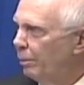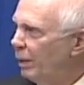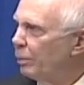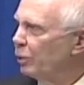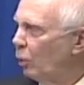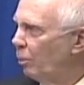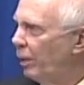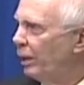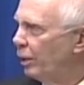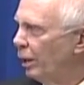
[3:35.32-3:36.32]
people don't
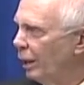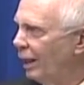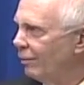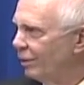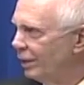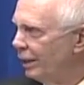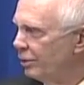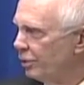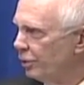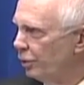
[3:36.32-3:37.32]
pay a lot of
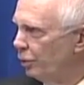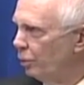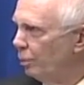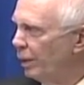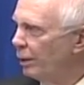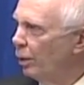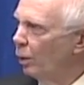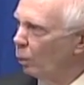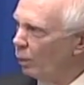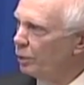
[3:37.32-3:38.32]
attention to, but
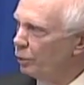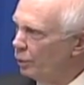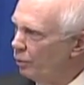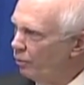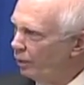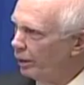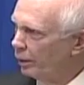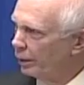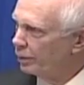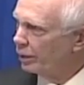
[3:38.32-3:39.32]
when you do
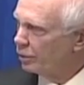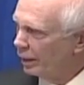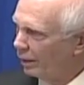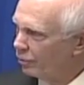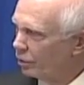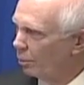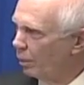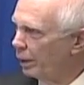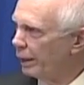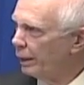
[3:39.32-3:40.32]
feel that they should have some
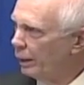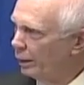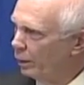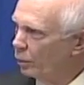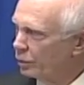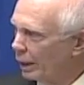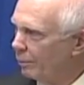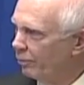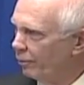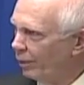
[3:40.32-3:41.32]
money in those
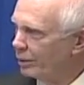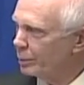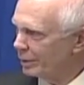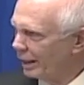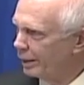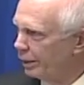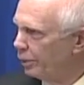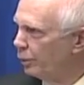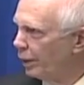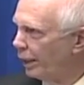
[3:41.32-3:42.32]
type of investments, how do you
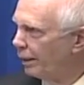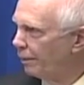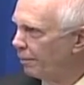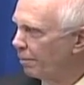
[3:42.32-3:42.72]
do that?